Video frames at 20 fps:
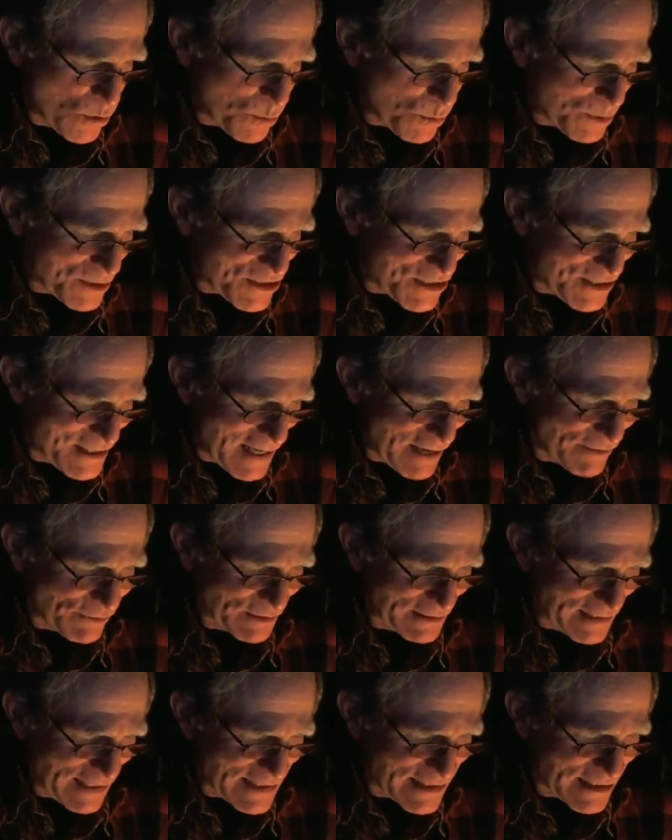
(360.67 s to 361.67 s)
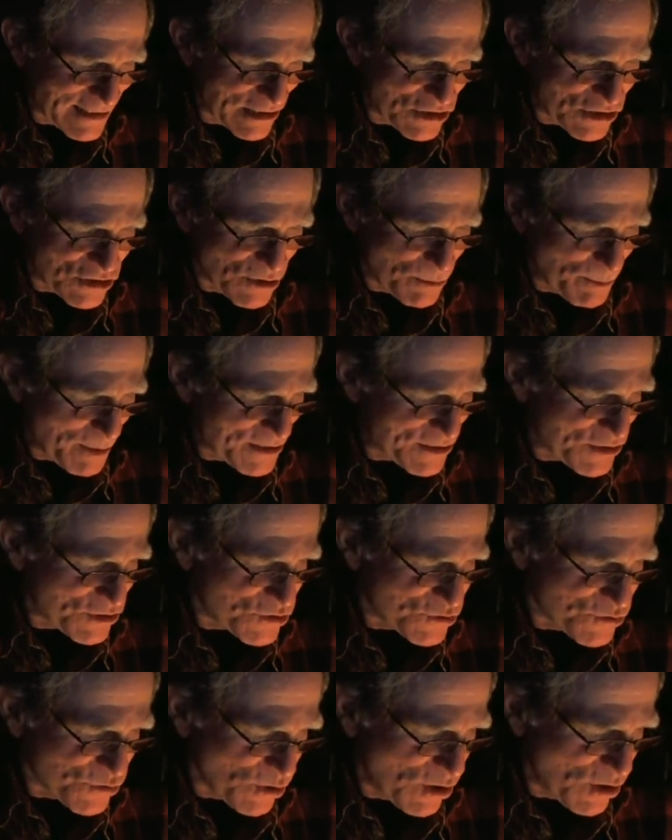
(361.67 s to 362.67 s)
which never lets us so much
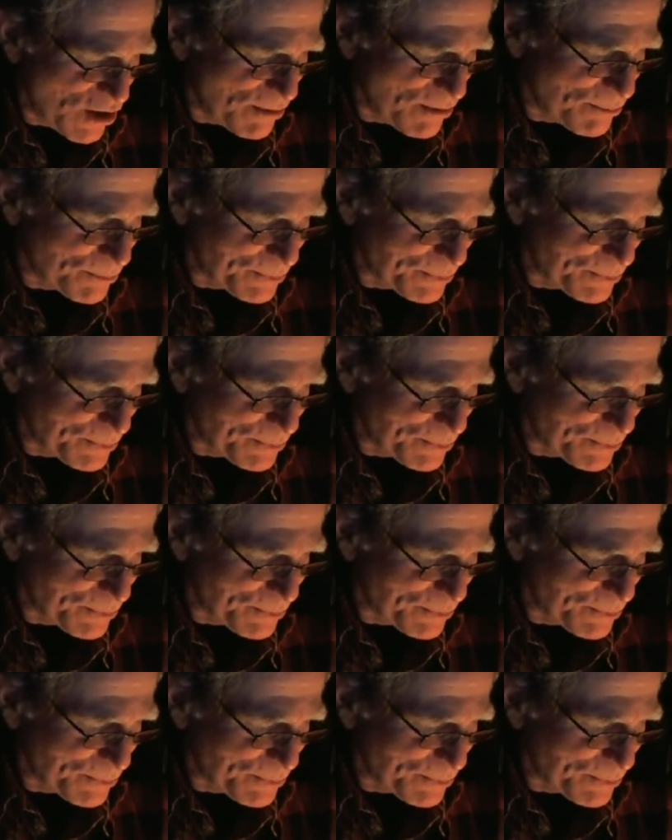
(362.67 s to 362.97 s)
as draw